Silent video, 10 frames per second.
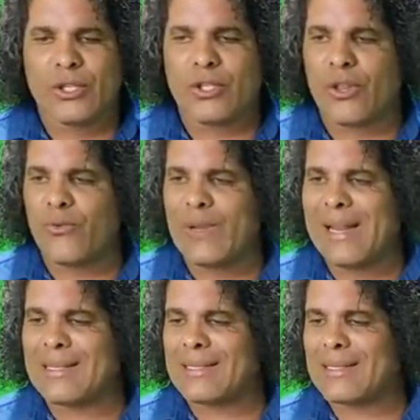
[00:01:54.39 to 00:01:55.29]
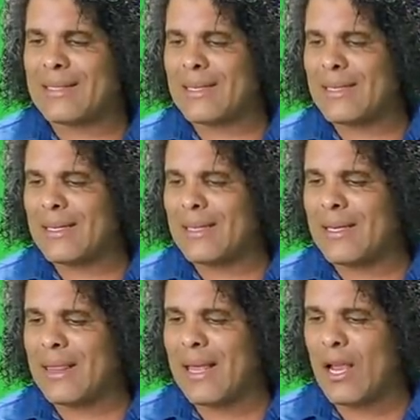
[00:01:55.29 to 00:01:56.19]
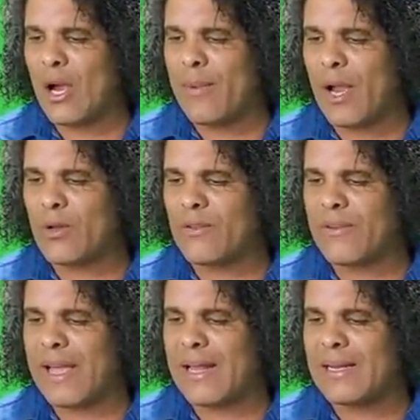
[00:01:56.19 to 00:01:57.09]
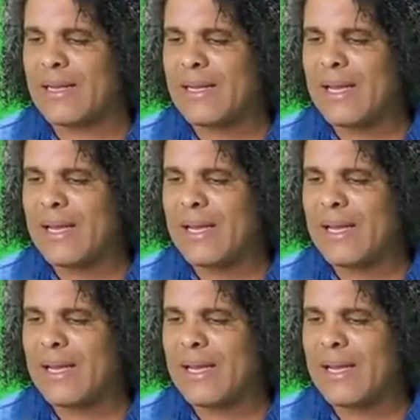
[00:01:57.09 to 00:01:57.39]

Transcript: to the realest thing coming out of Guyana.